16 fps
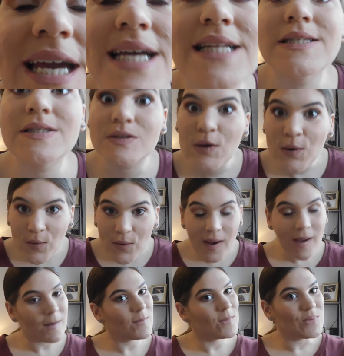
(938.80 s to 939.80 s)
It's so
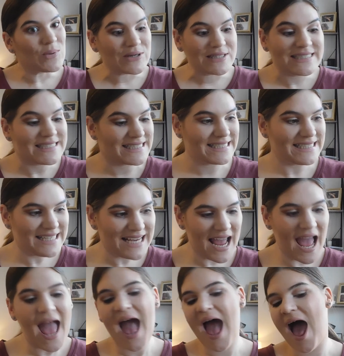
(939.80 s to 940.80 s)
pretty.
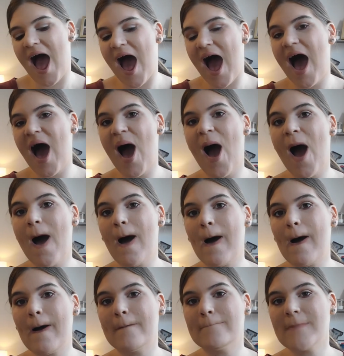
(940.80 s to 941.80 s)

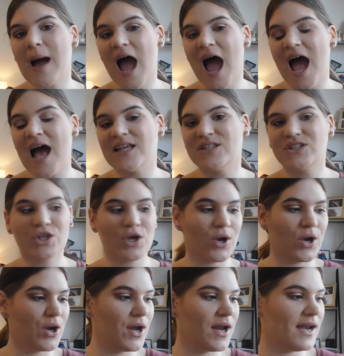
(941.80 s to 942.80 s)
So
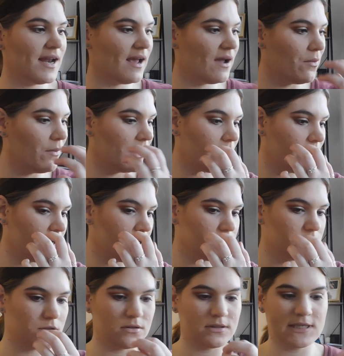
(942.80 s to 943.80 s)
now we're going
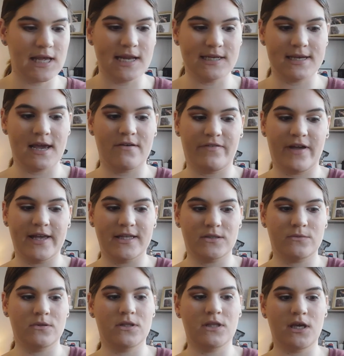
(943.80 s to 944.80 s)
to set our face
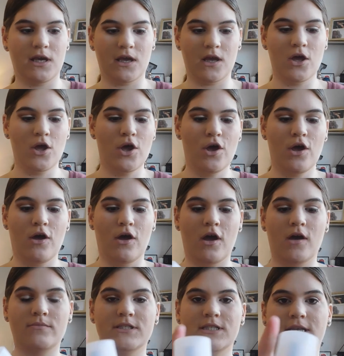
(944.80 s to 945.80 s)
with the
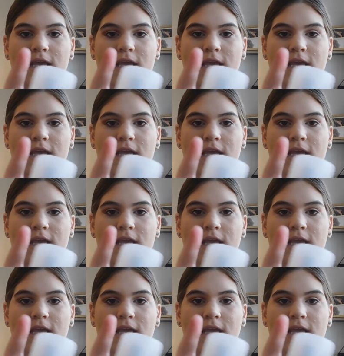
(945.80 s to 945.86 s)
Urban